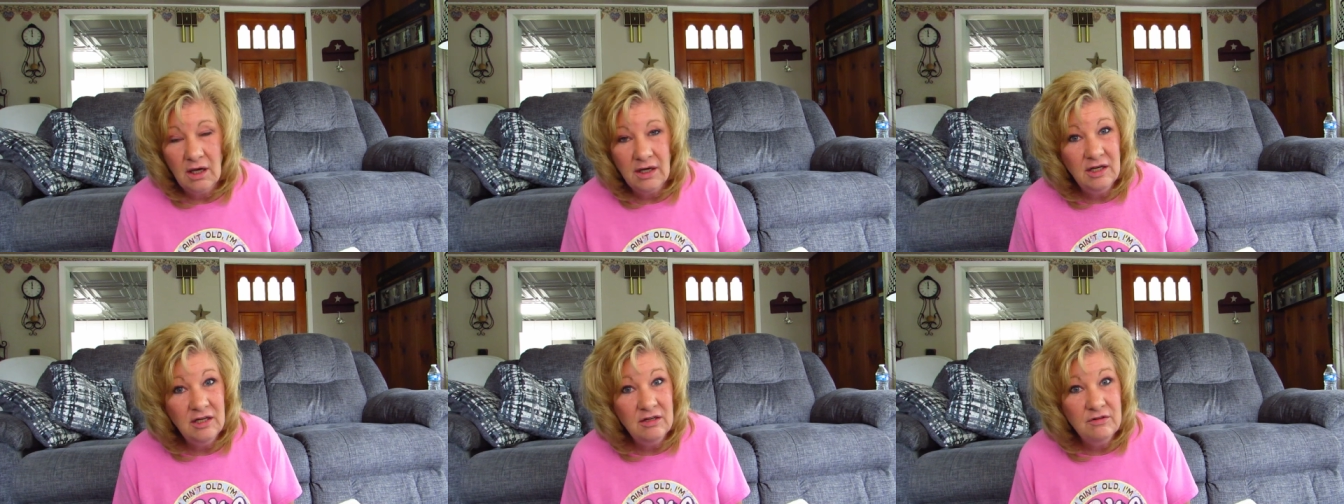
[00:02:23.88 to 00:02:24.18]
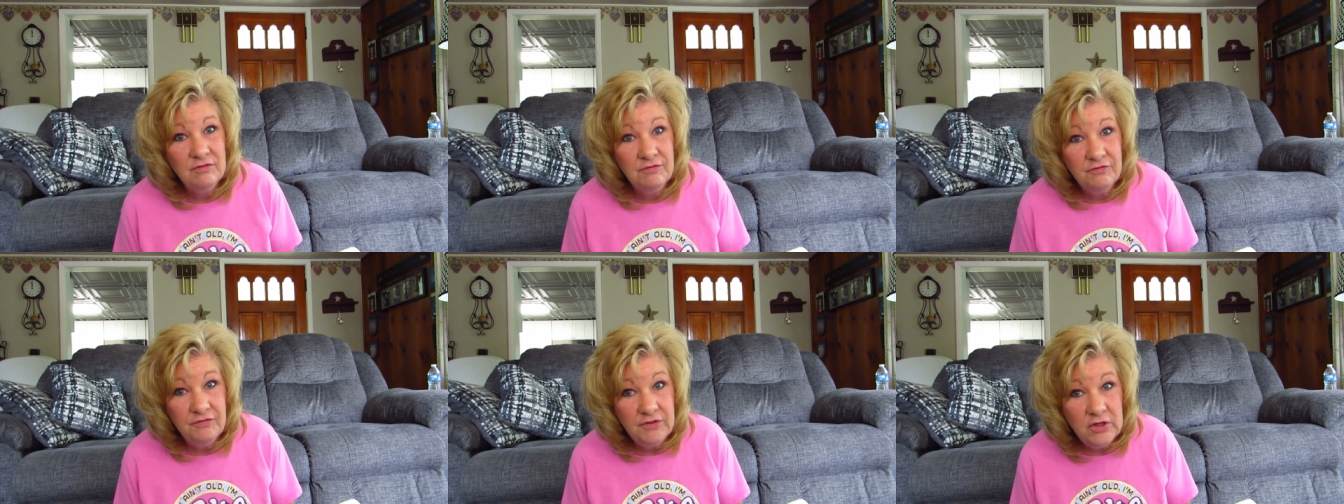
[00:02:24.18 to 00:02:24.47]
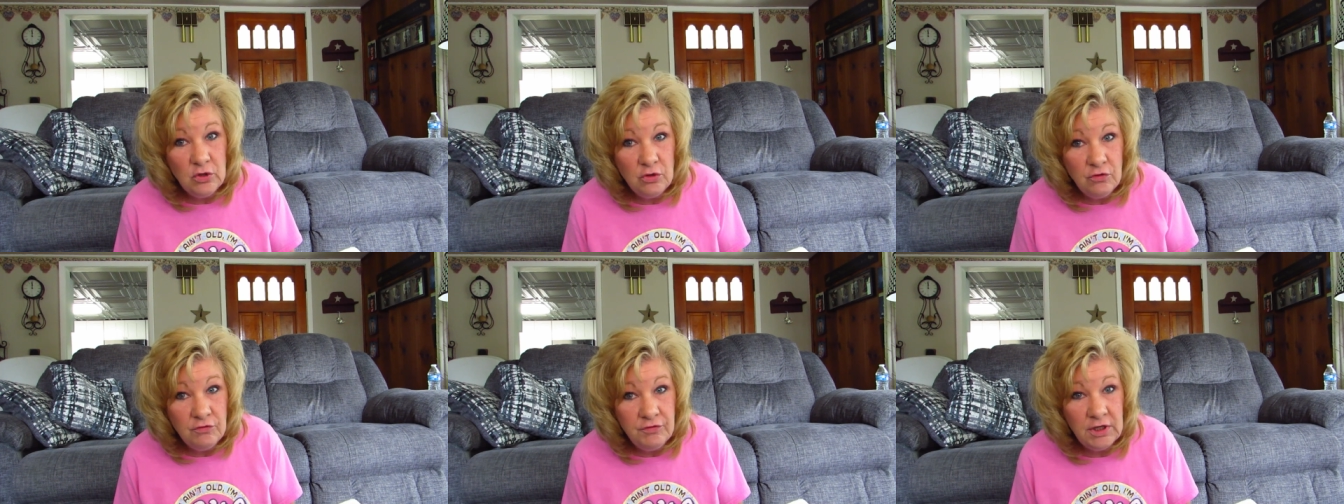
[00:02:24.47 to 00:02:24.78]
I didn't
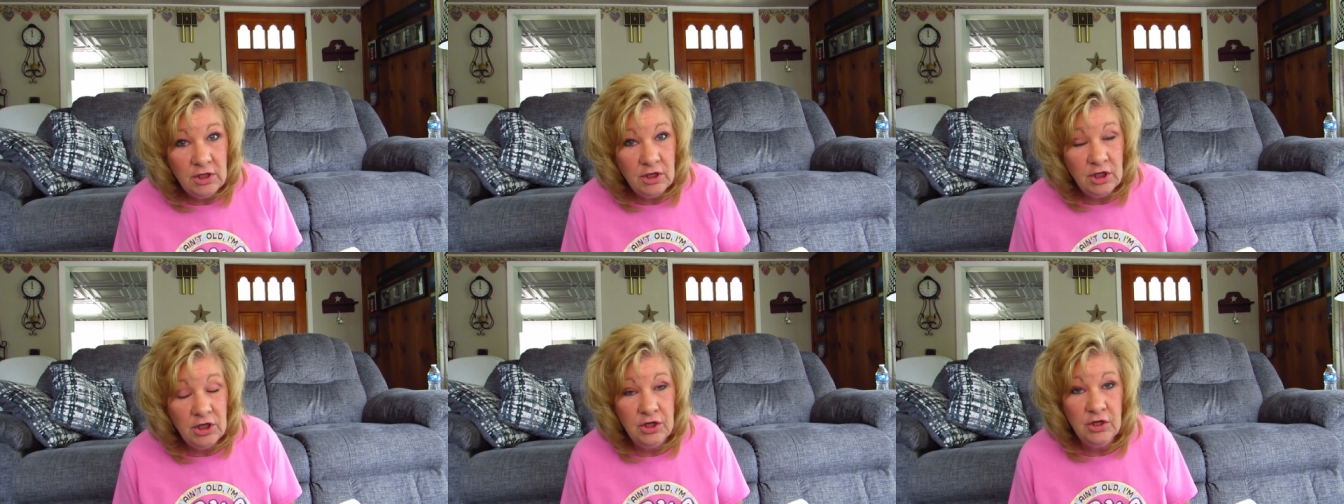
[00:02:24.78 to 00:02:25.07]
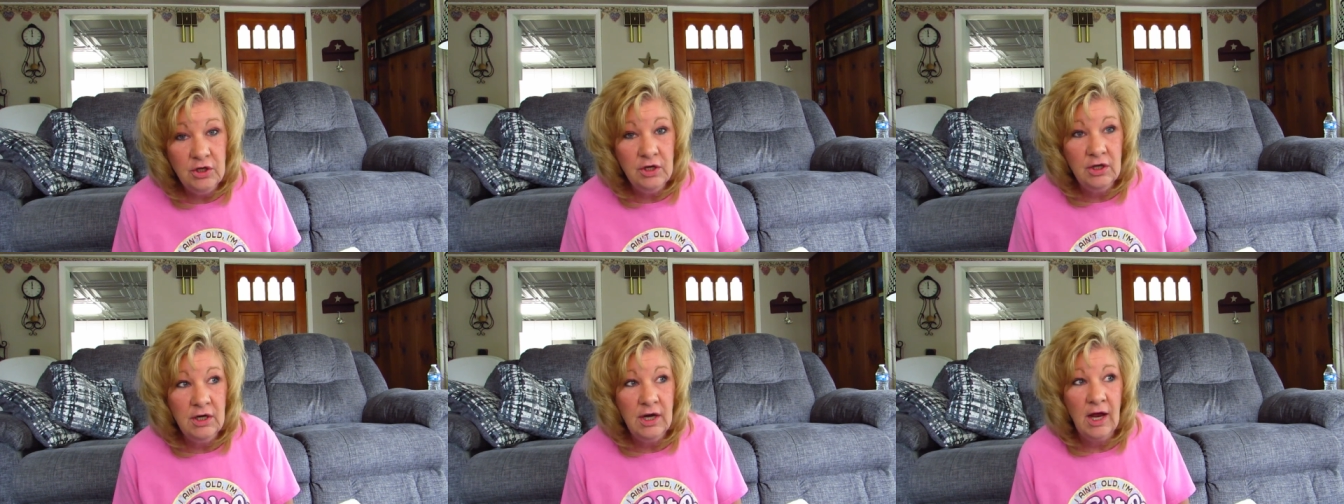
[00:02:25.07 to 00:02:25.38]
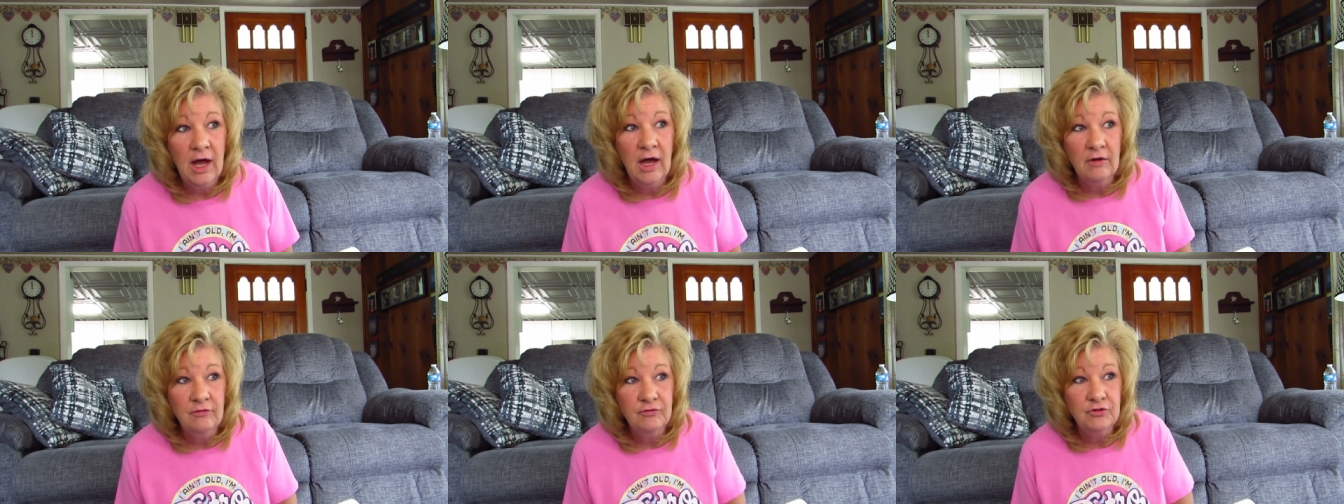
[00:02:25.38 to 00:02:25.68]
feel very good
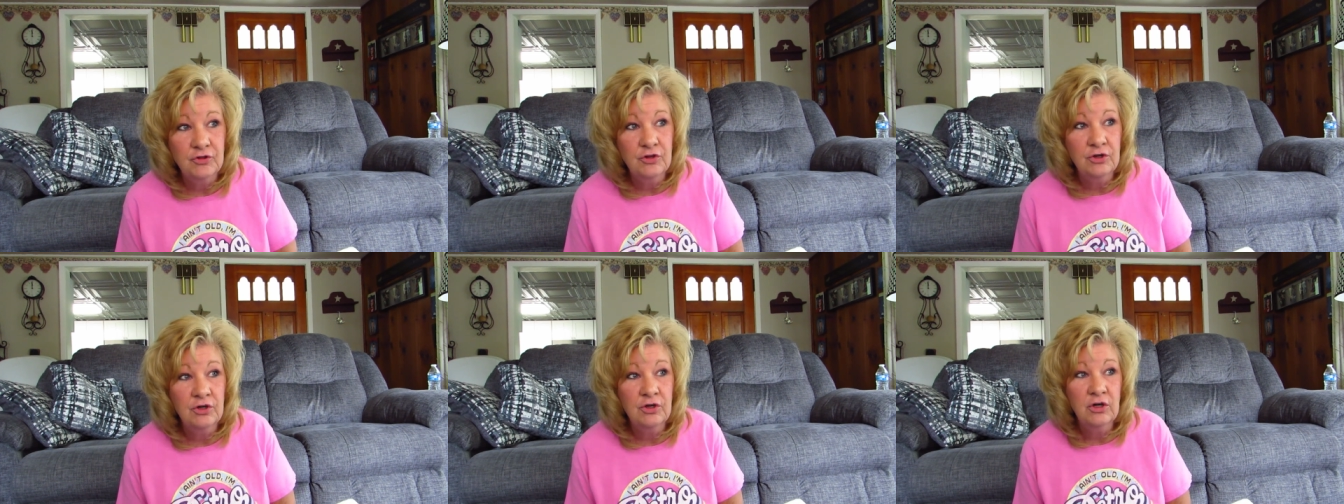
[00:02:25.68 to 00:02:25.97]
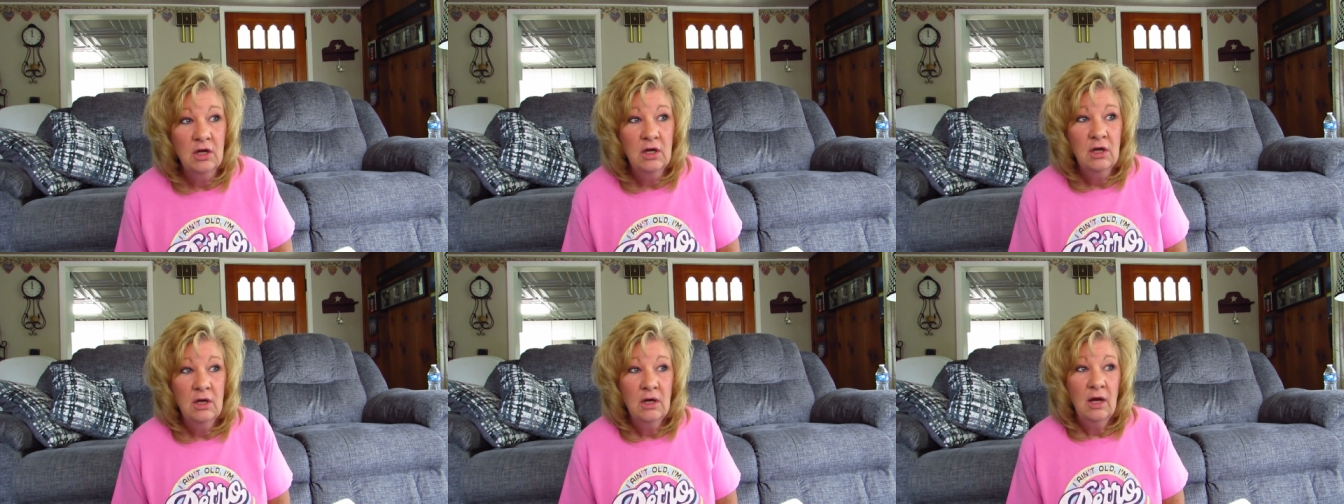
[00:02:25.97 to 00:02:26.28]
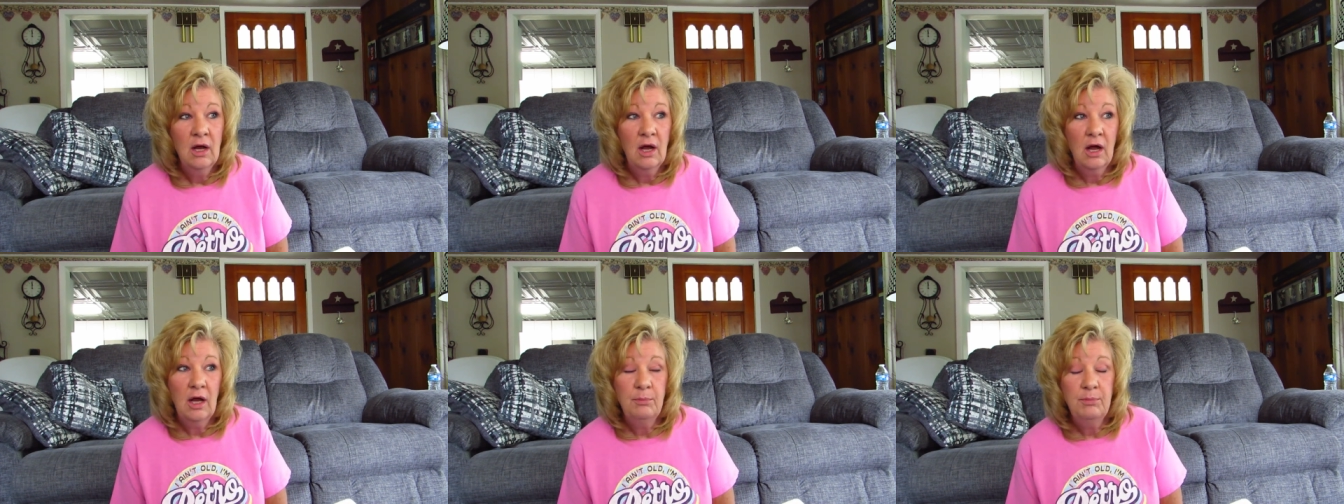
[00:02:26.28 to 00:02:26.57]
after
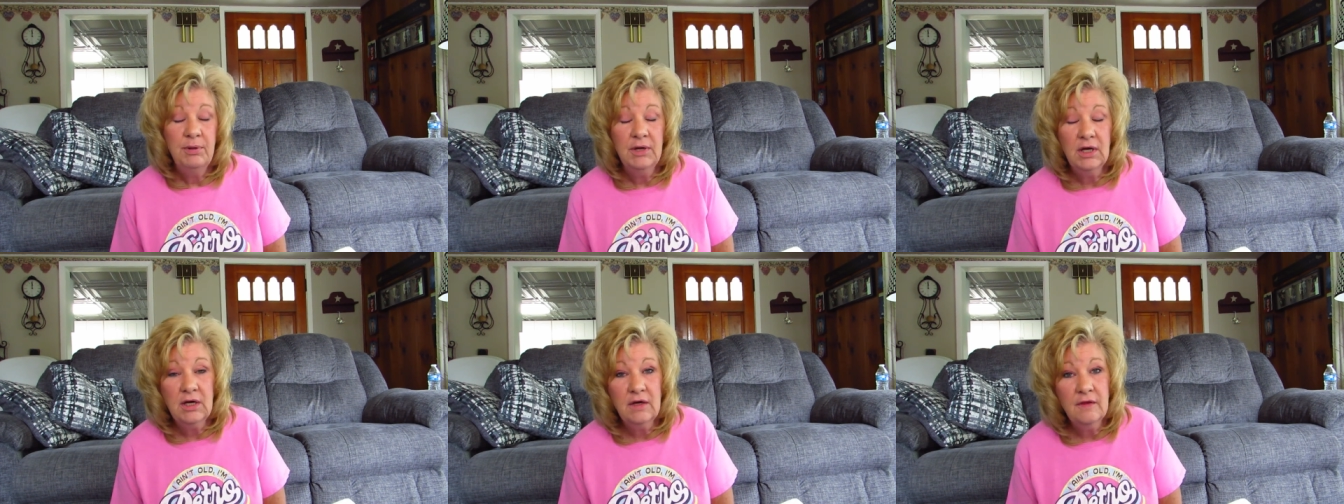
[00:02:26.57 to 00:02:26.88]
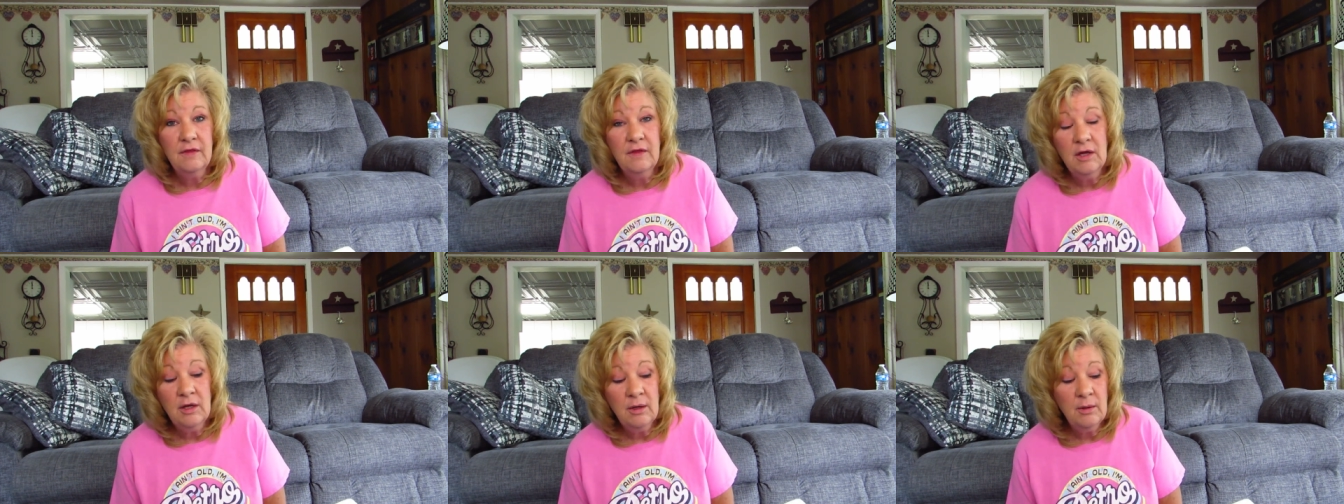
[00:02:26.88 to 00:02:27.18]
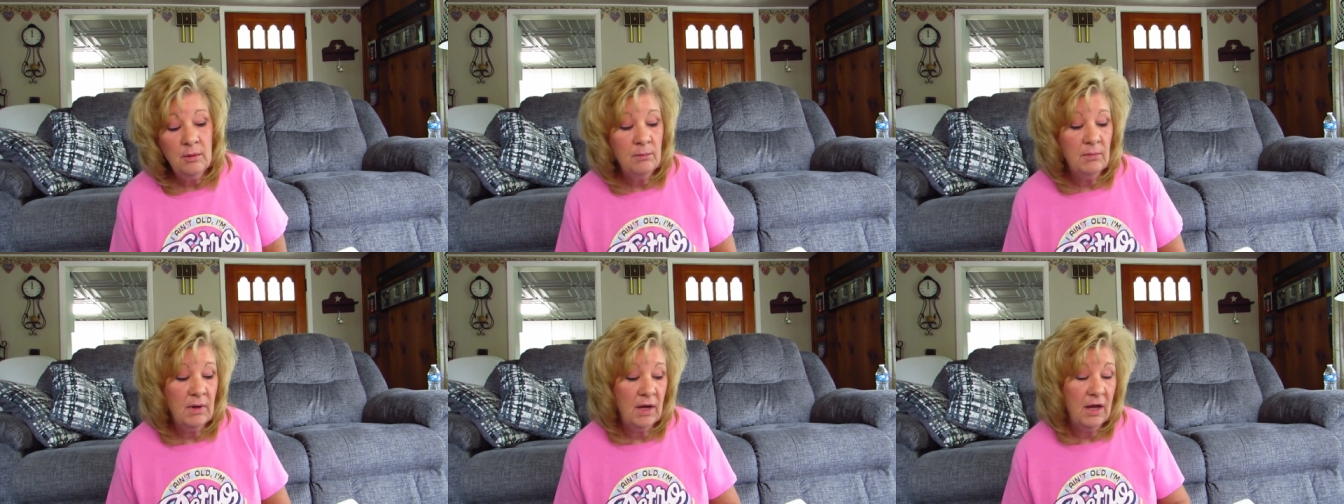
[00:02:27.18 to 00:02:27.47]
I picked them.